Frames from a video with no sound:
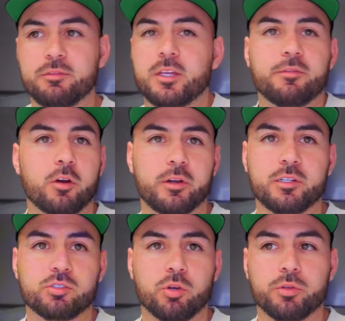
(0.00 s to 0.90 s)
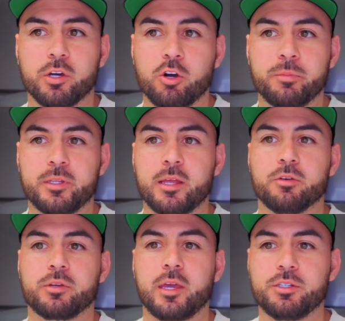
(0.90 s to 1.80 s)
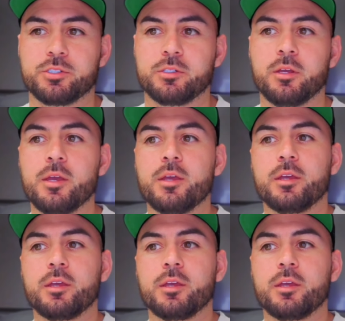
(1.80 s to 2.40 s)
If they've already sold a home in that location,